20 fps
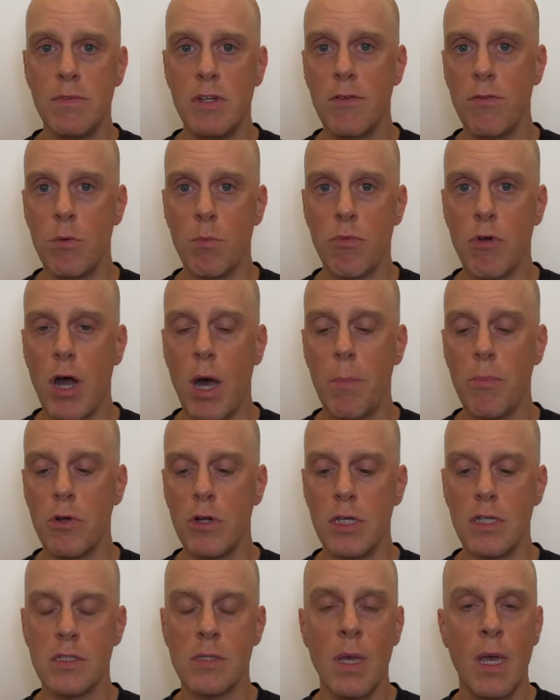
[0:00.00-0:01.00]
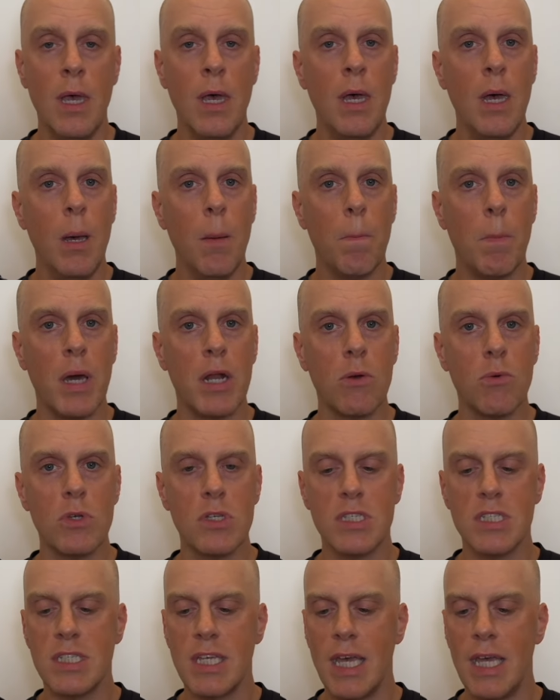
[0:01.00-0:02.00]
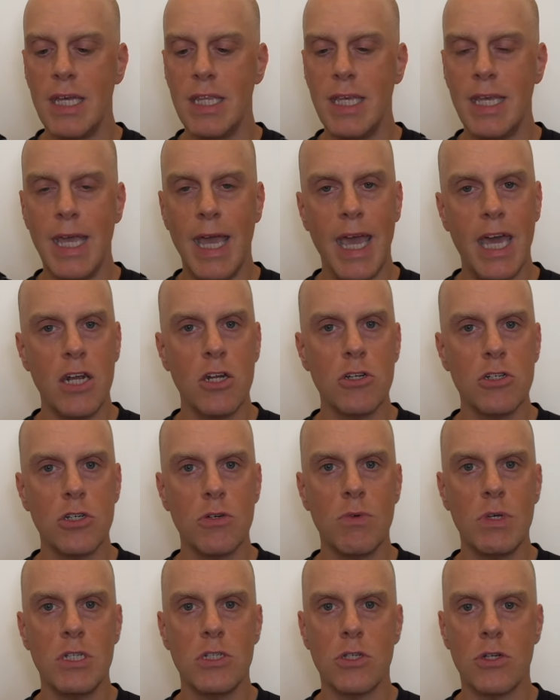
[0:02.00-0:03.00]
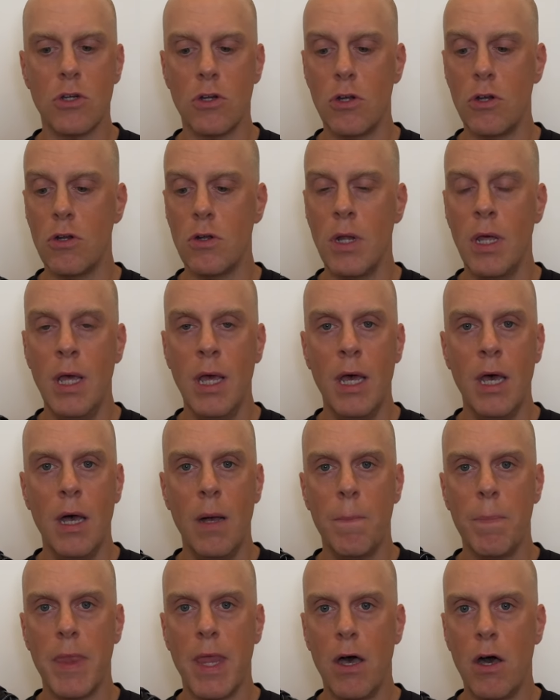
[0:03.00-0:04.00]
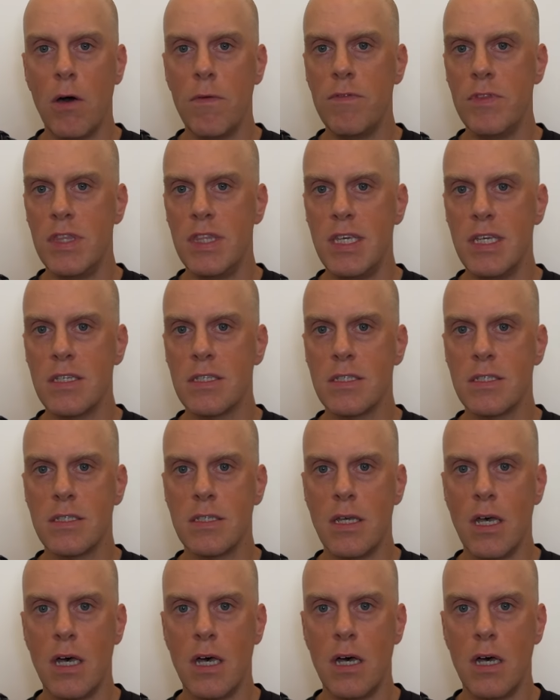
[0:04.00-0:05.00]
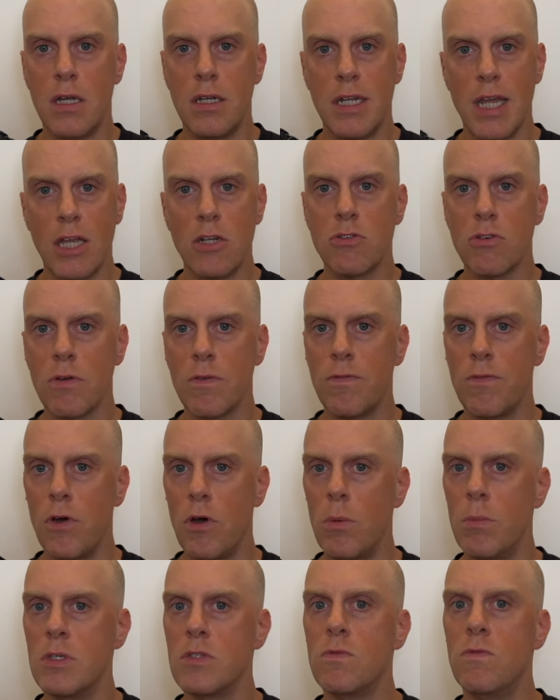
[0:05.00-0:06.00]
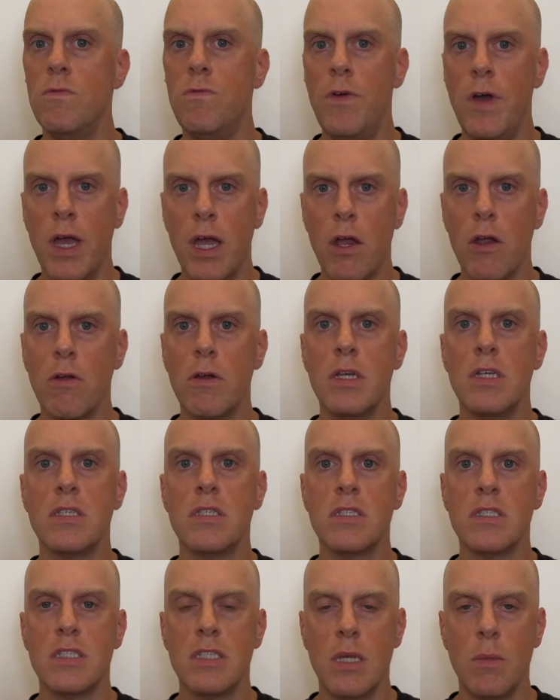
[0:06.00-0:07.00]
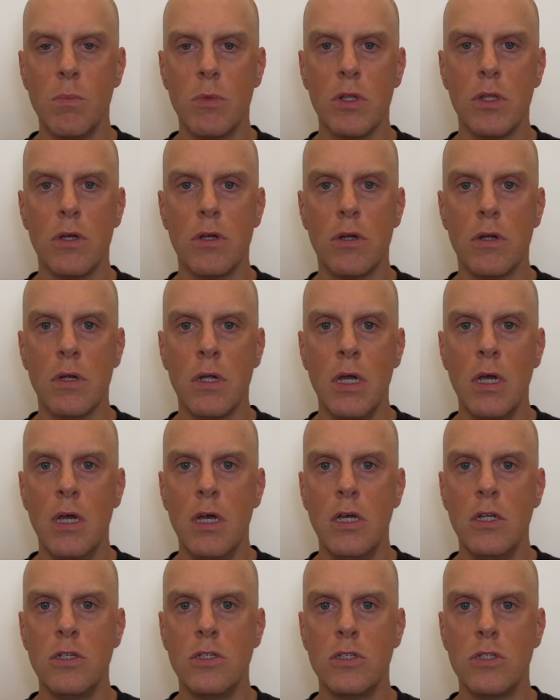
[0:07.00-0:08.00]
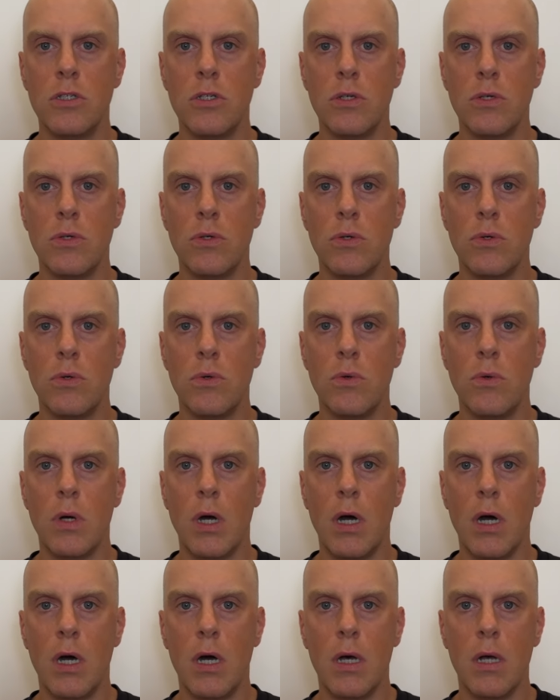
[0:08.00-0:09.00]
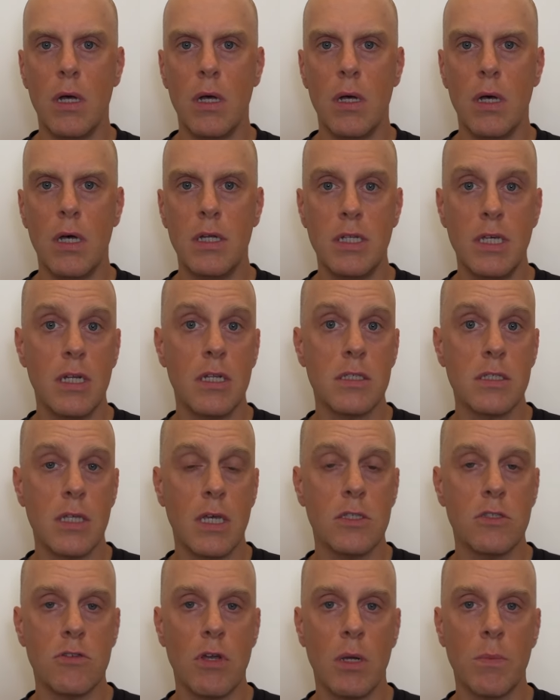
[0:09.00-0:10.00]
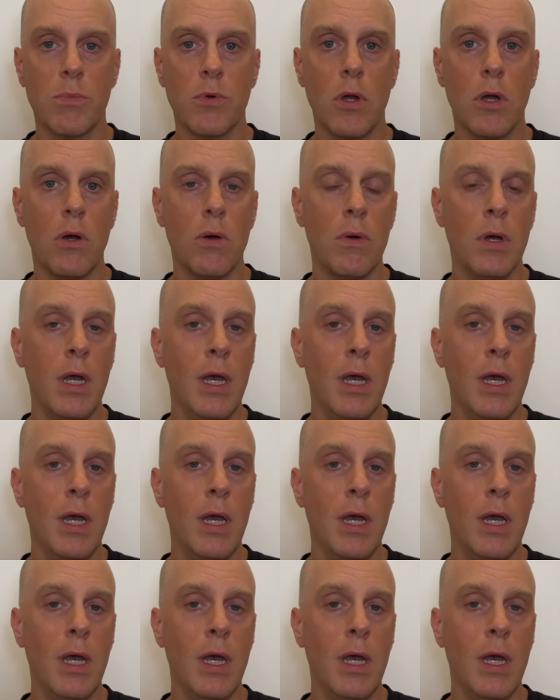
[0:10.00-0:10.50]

different properties. But I will say the energy return of this Nitro Foam is very similar to Adidas Lightstrike Pro.